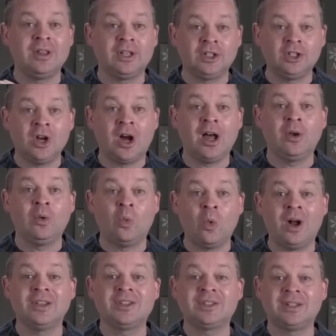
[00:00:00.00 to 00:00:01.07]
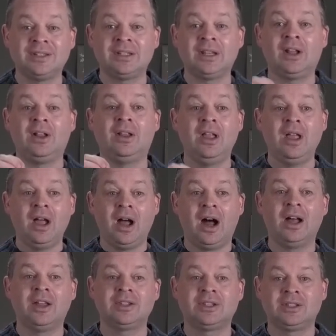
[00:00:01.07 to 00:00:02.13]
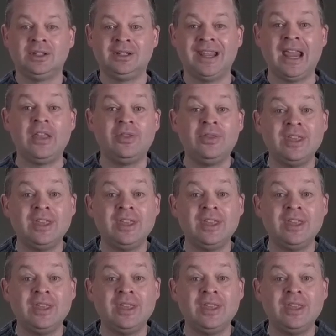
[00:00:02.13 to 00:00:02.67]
that God wants to tell us today.